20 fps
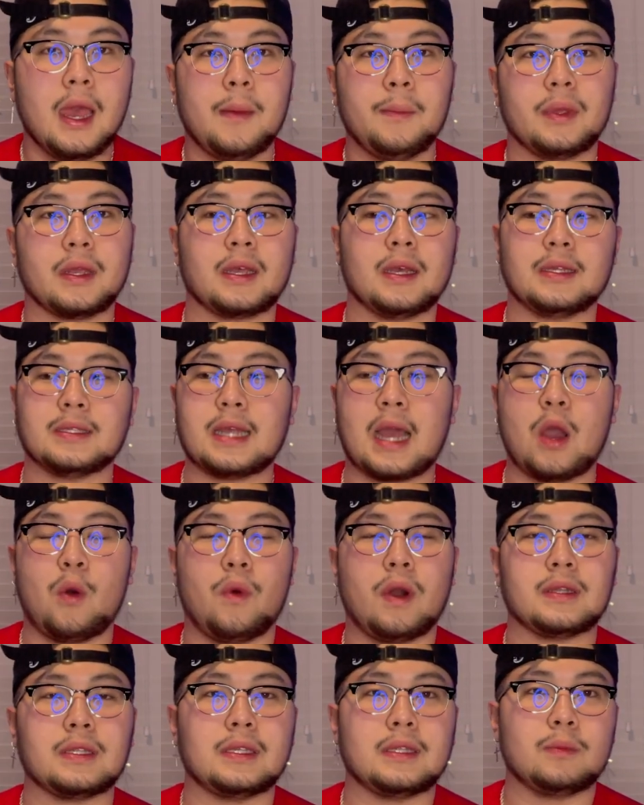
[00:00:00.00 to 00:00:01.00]
because I
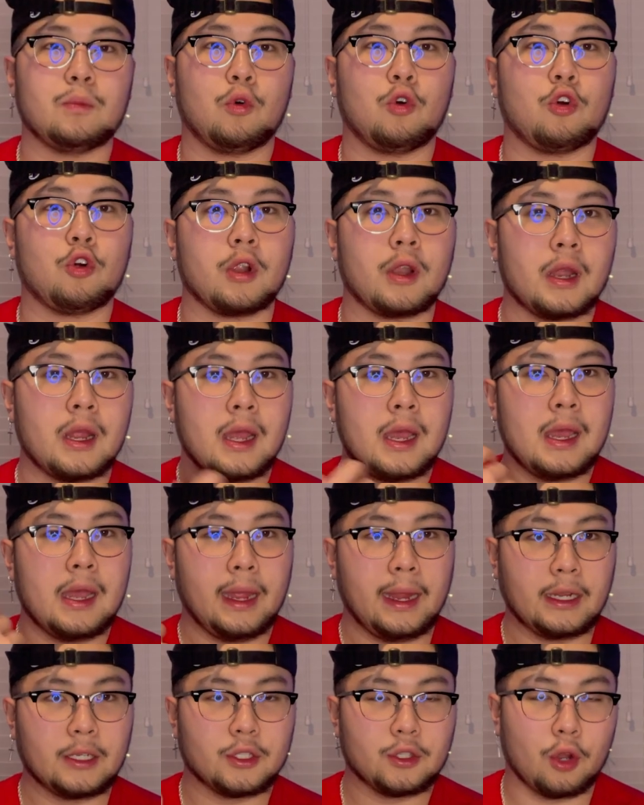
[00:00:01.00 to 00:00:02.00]
wanted more
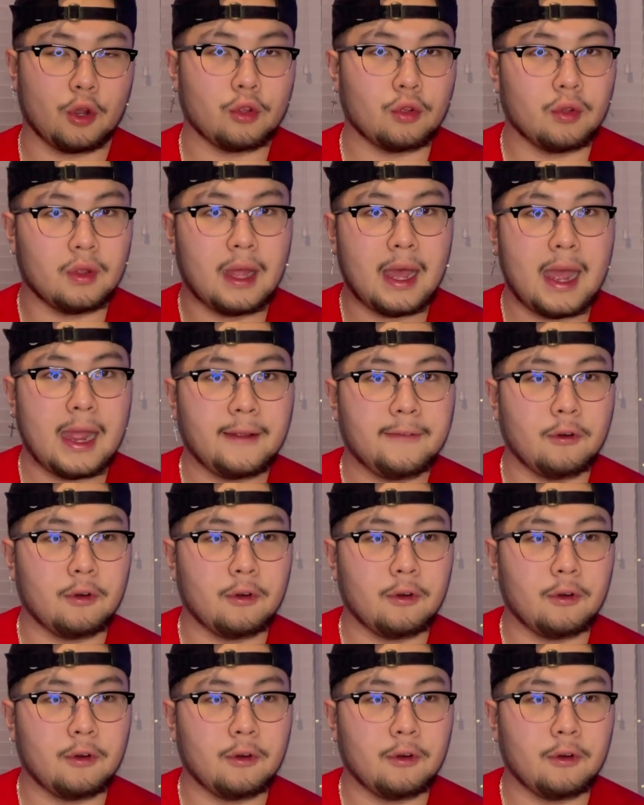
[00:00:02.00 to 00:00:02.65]
external life,